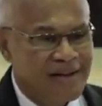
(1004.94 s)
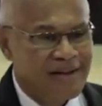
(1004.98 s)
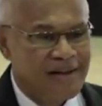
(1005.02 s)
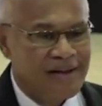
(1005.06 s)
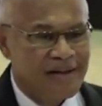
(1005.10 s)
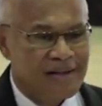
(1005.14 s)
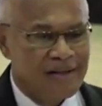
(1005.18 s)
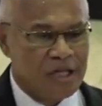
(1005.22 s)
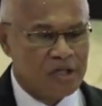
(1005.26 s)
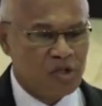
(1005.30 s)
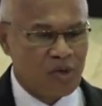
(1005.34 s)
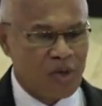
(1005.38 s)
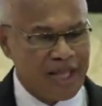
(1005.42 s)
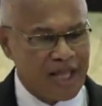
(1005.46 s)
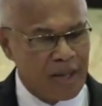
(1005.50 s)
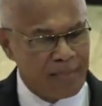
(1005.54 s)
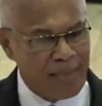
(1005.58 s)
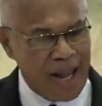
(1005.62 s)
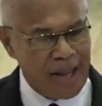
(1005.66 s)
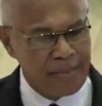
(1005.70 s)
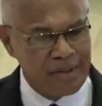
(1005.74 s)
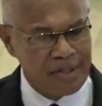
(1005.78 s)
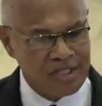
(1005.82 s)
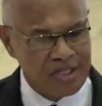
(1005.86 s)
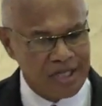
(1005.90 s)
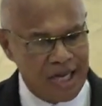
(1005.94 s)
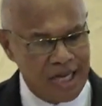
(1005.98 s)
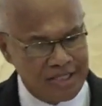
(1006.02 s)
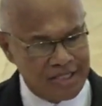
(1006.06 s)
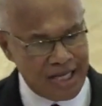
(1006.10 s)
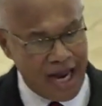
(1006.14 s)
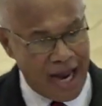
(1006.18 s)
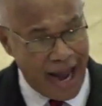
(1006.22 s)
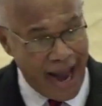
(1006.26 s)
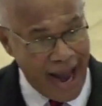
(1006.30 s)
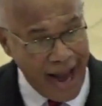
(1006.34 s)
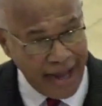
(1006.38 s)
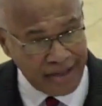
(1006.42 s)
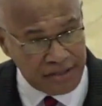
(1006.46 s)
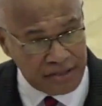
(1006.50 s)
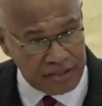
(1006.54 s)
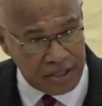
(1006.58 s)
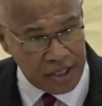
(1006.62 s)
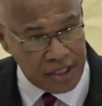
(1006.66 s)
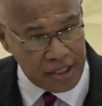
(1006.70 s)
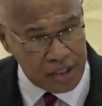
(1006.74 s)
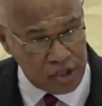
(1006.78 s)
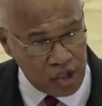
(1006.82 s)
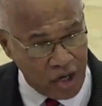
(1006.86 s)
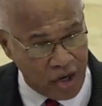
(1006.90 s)
That's why the Bible says the
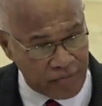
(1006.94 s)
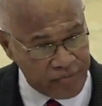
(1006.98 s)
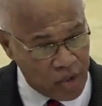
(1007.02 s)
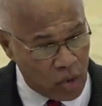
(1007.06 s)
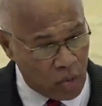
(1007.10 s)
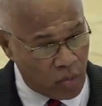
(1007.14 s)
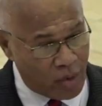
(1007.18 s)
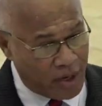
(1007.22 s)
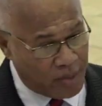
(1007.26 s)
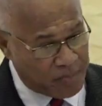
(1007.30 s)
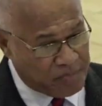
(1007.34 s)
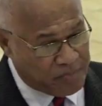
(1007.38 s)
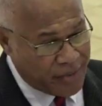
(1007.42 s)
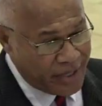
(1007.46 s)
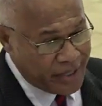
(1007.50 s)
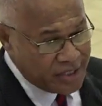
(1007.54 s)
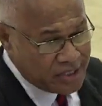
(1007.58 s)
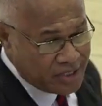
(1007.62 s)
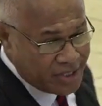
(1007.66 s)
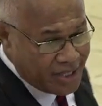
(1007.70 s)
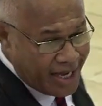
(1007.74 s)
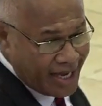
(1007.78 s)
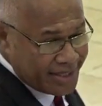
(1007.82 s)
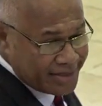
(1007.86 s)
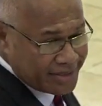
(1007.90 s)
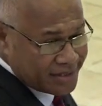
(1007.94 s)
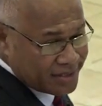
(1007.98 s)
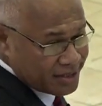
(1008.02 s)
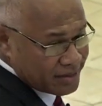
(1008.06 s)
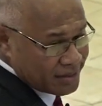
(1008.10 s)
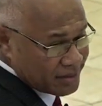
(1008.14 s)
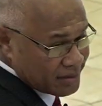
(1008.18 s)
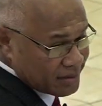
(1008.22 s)
entrance of your word brings light.